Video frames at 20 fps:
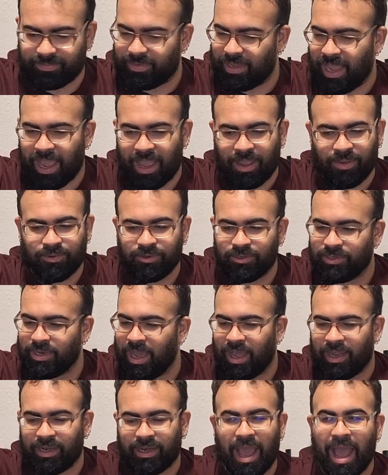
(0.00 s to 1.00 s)
I will
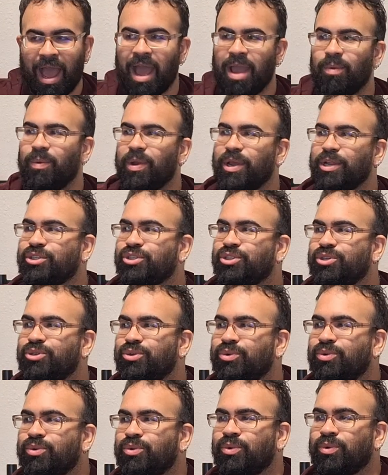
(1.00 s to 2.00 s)
not. I went
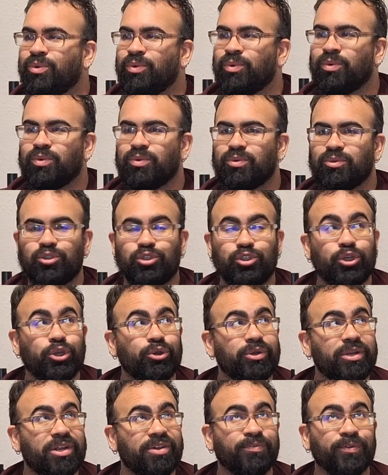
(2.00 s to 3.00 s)
to
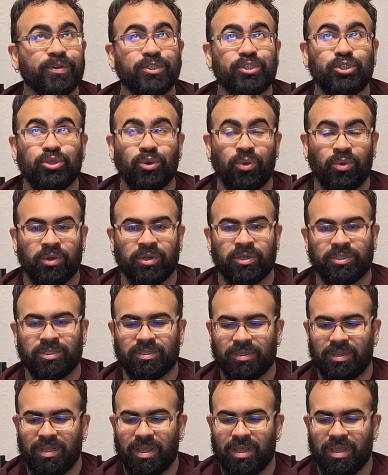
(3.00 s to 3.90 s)
2 different stores